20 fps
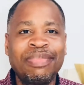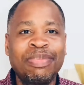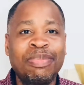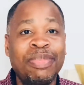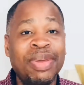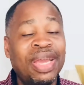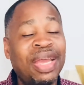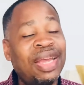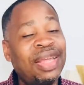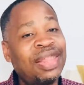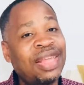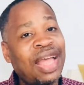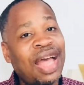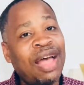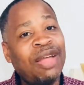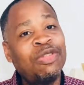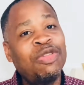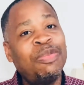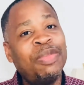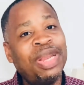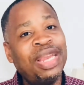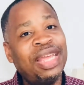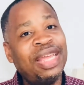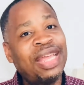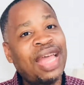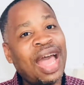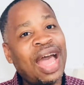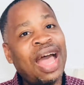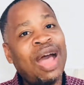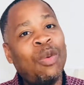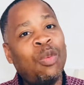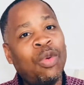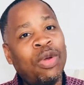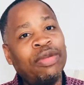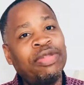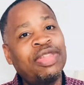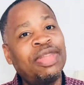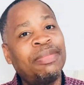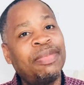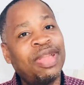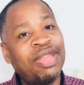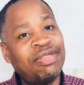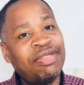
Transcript: because ultimately God wants them to